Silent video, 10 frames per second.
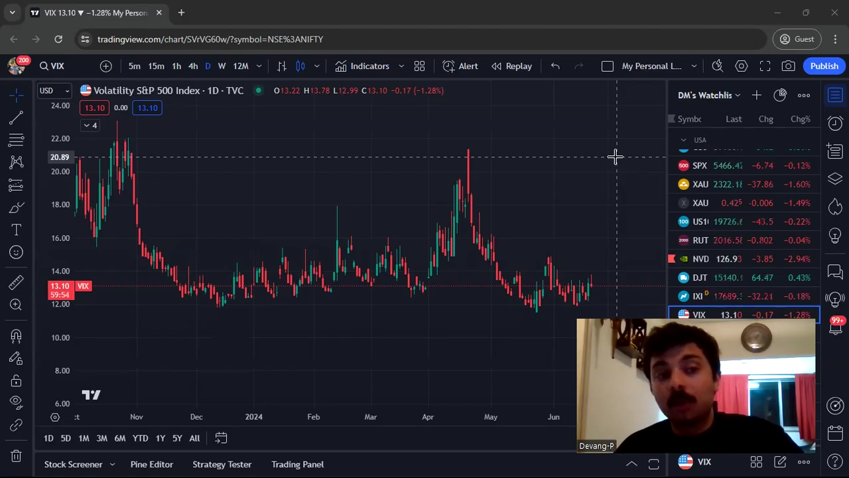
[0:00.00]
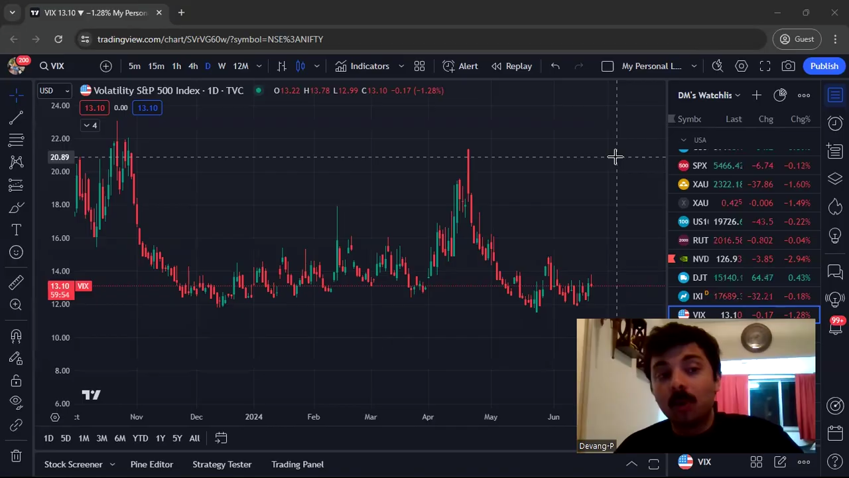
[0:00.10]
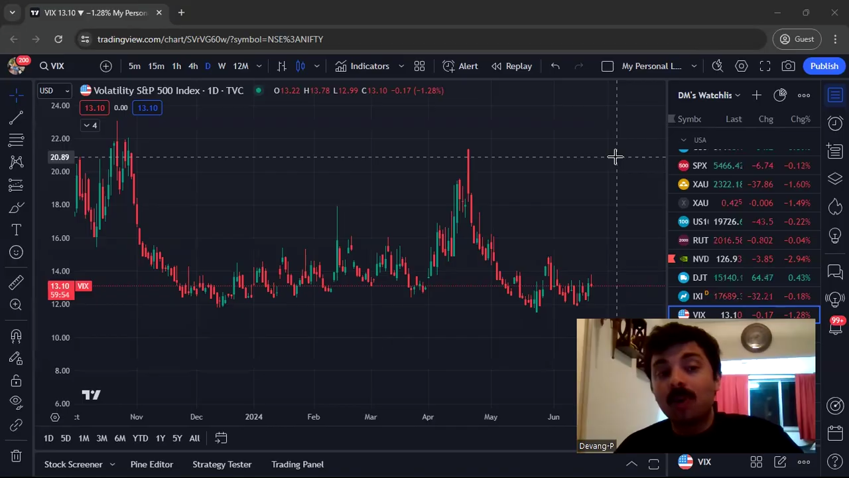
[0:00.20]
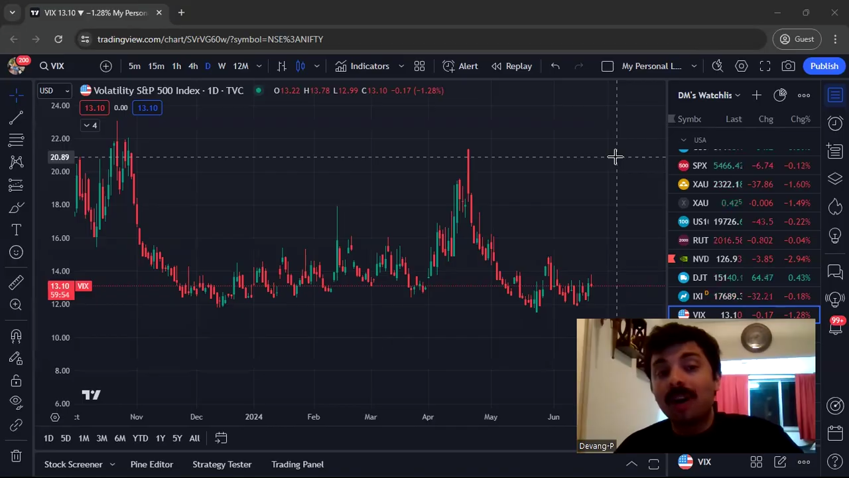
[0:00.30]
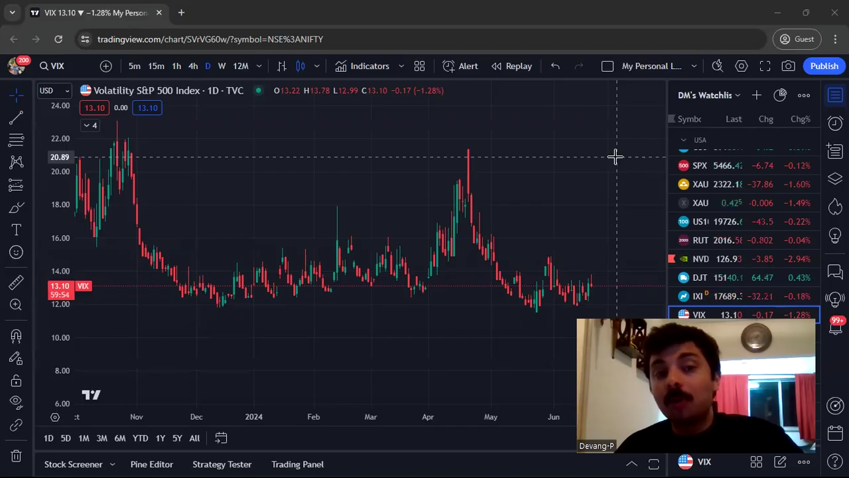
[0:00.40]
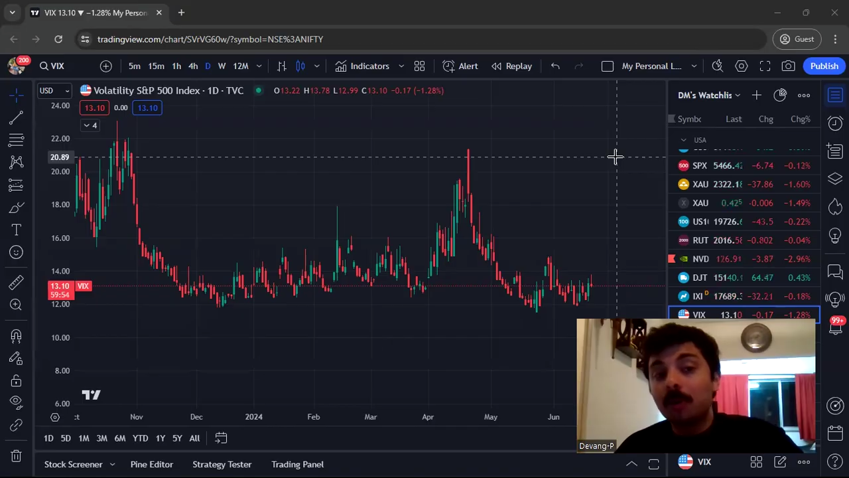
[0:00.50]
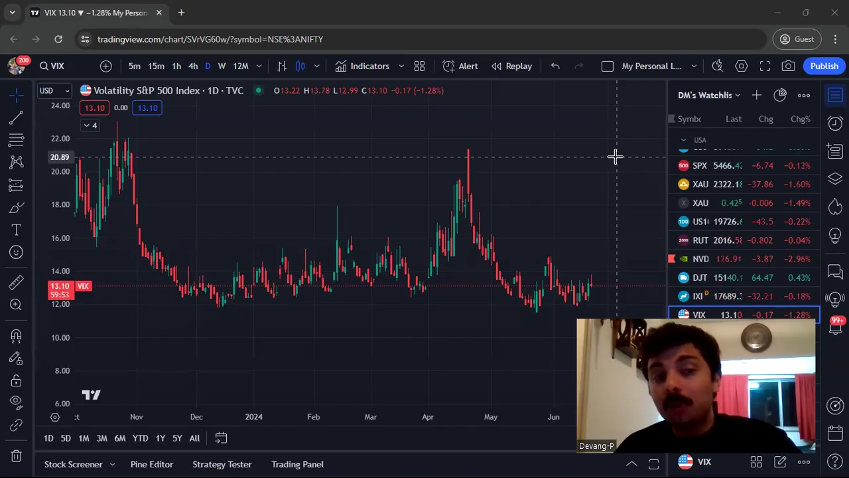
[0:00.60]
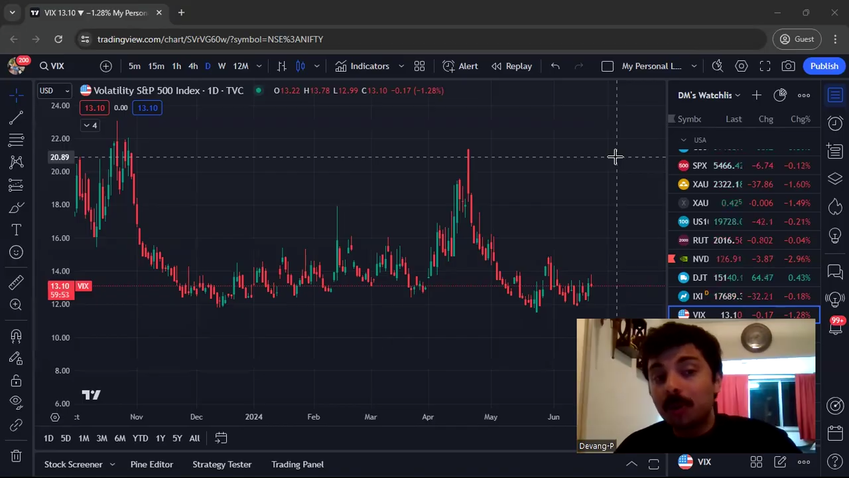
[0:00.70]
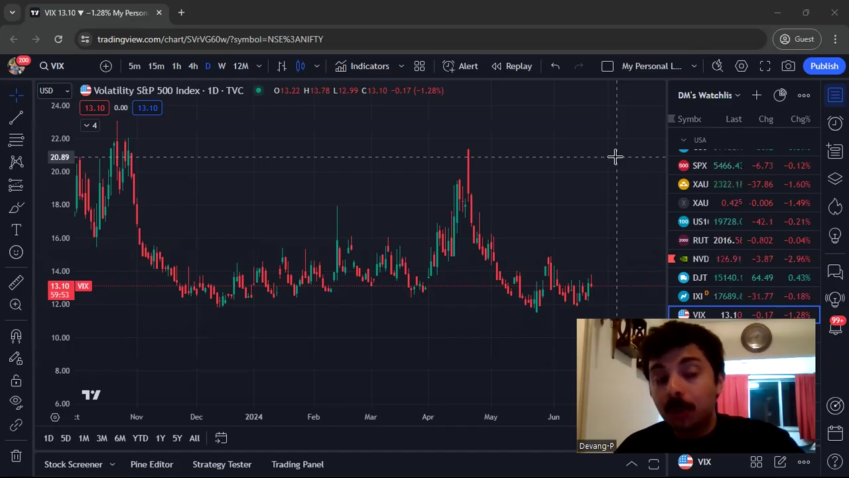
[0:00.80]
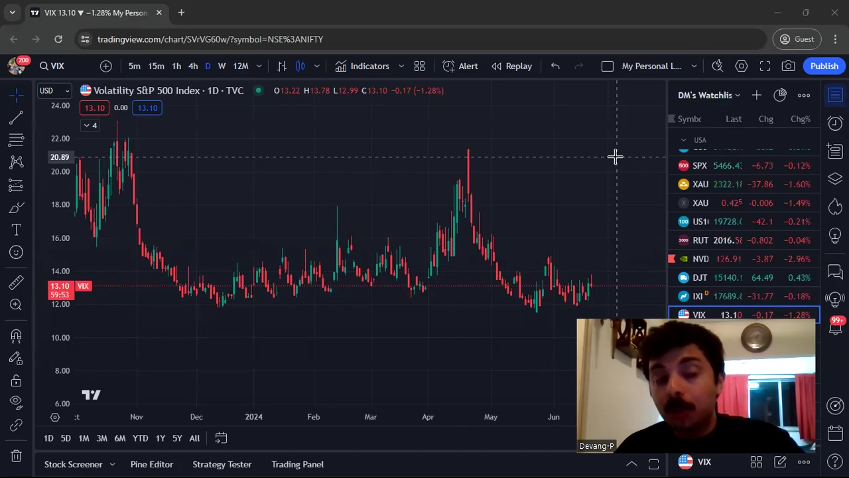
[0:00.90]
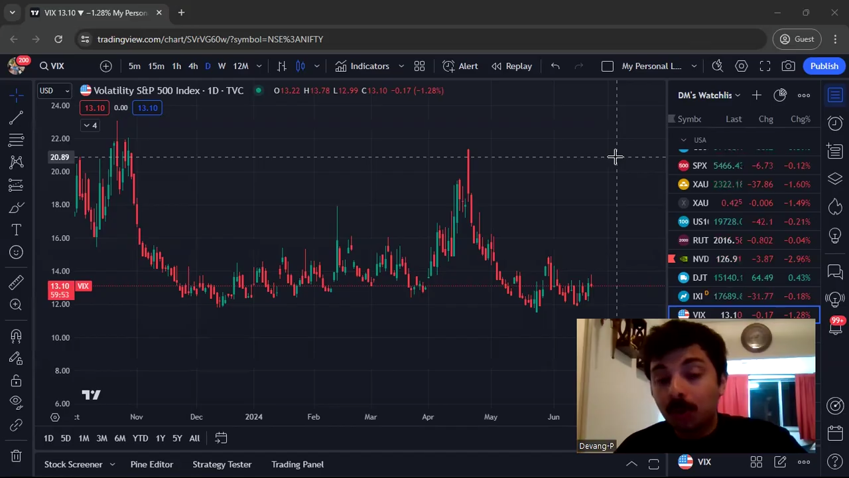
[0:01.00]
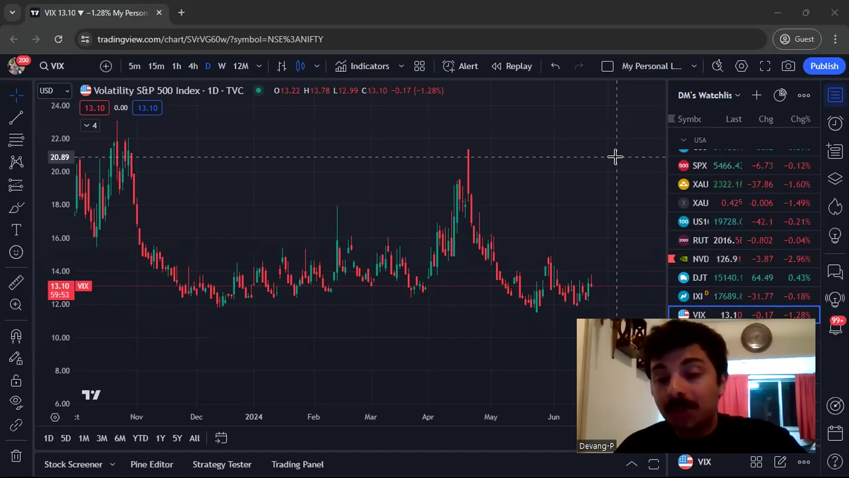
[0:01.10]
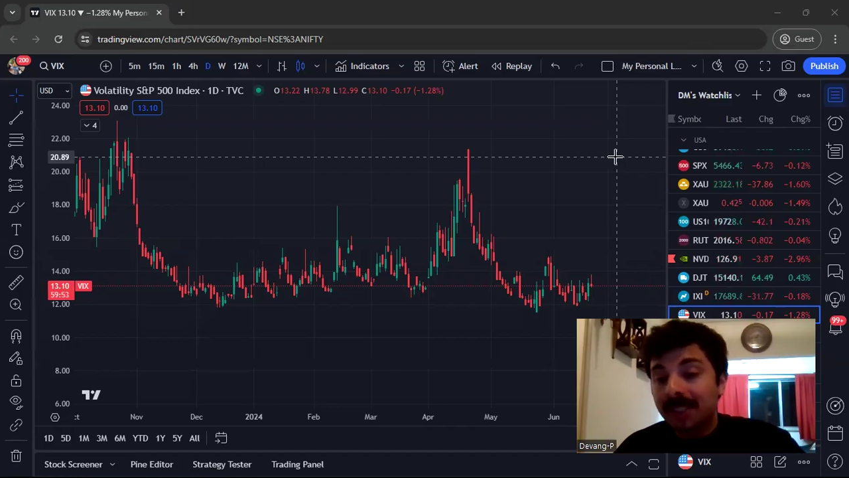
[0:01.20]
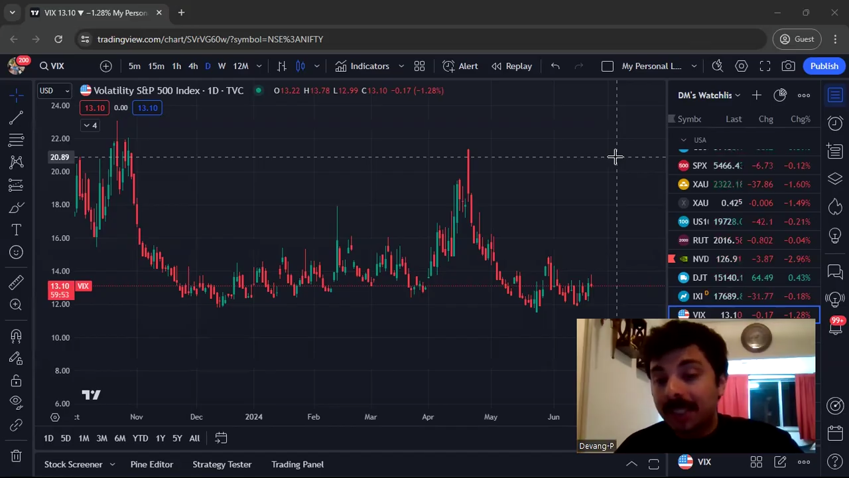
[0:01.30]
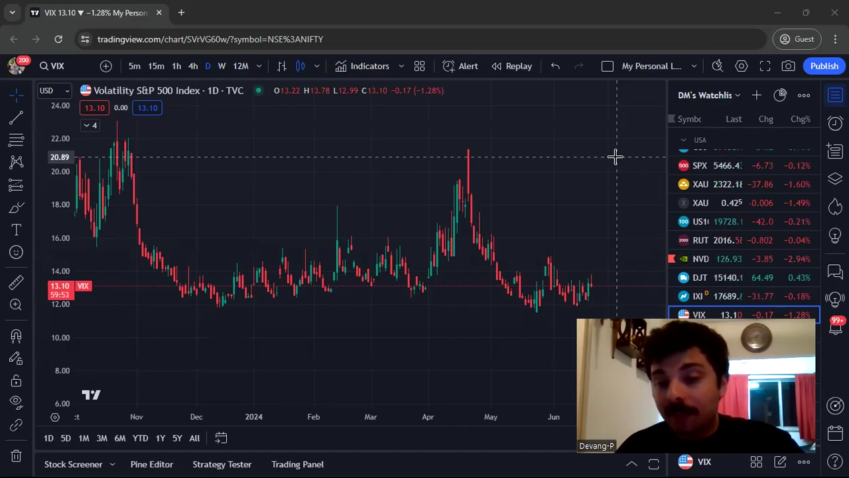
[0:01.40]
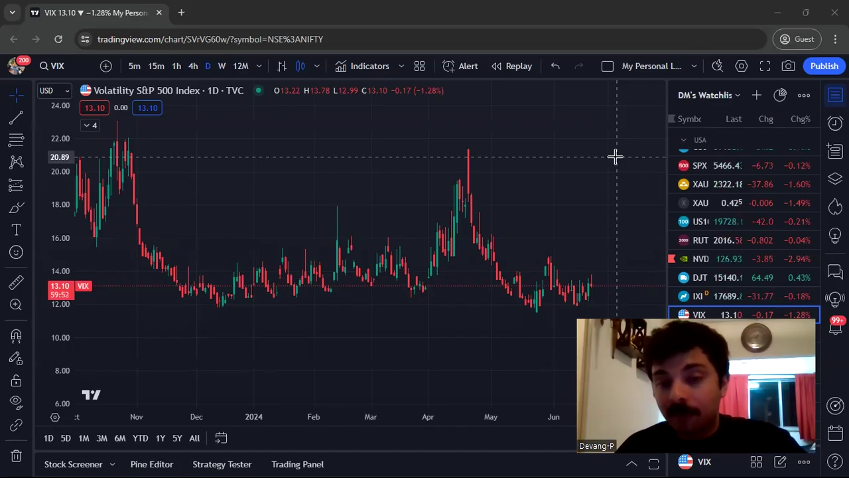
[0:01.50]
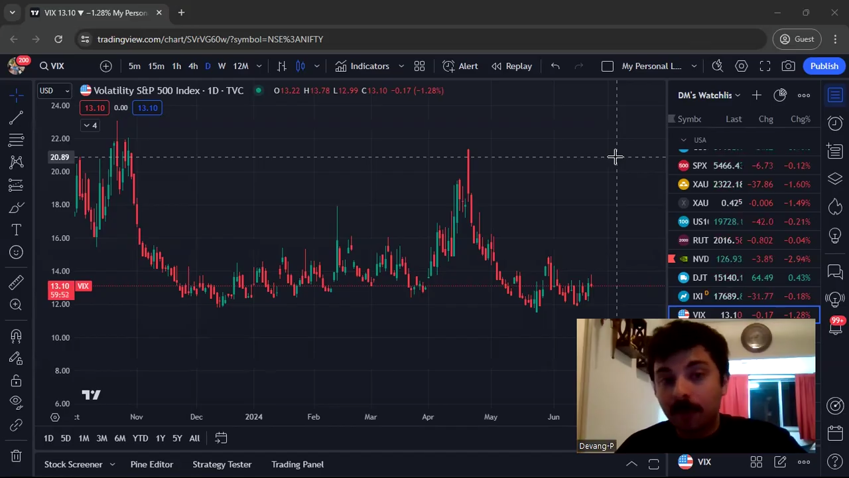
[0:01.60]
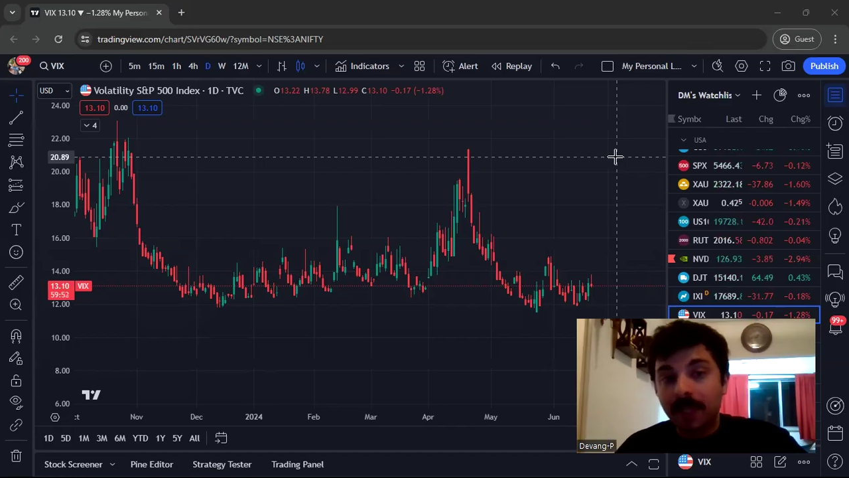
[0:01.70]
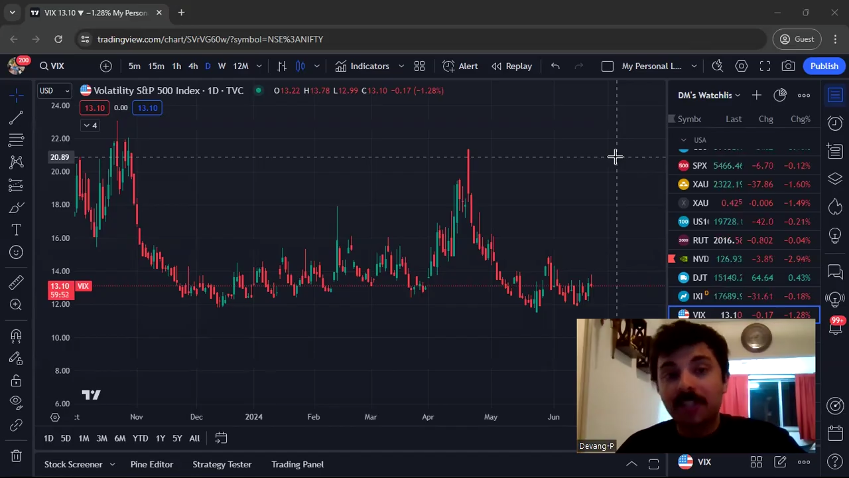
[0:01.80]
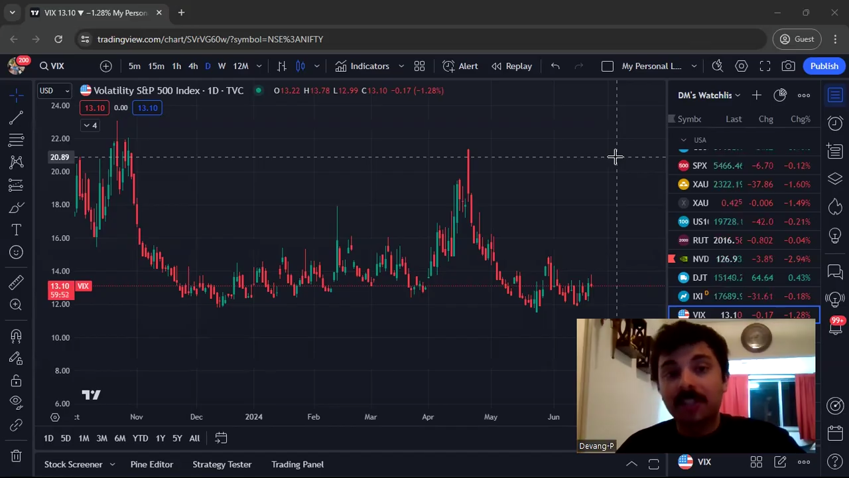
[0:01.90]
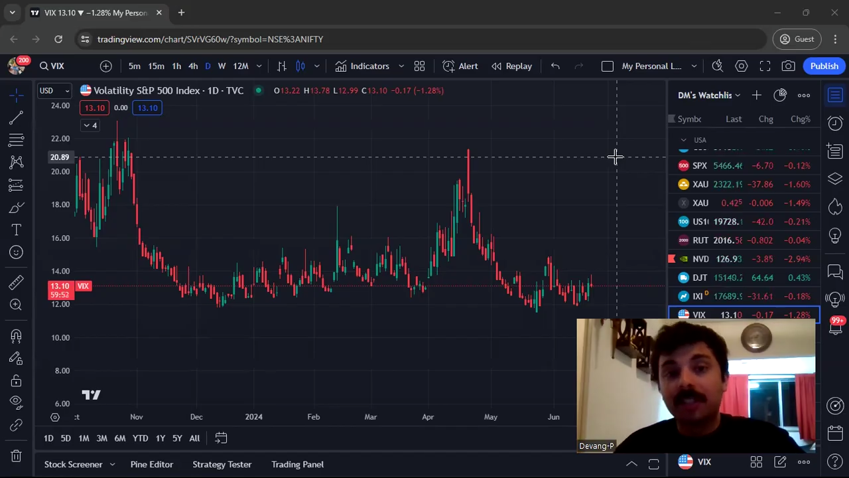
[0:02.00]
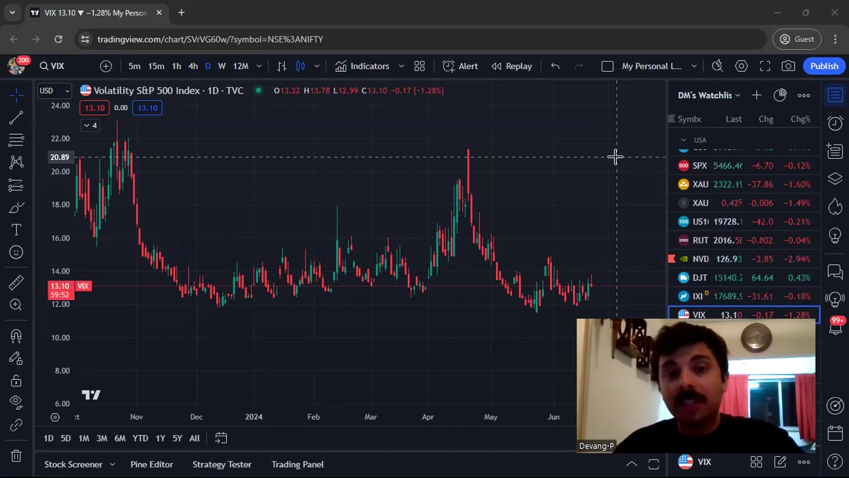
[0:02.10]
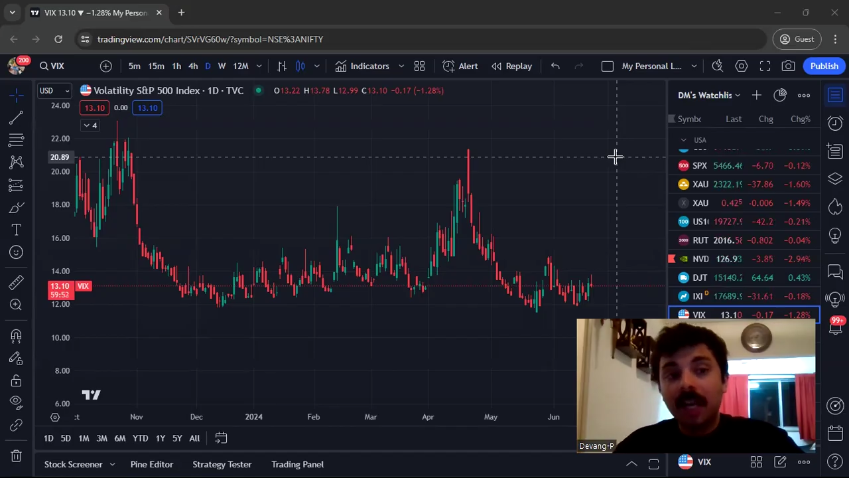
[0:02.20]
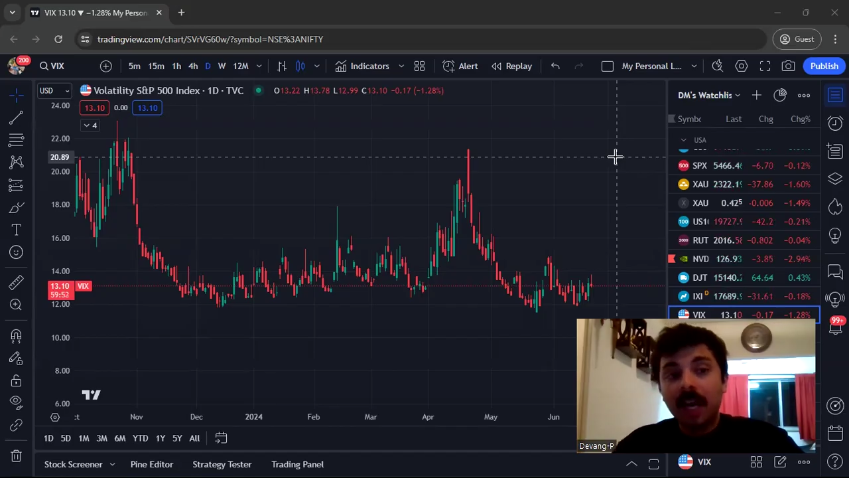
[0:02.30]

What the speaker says: know how to use the information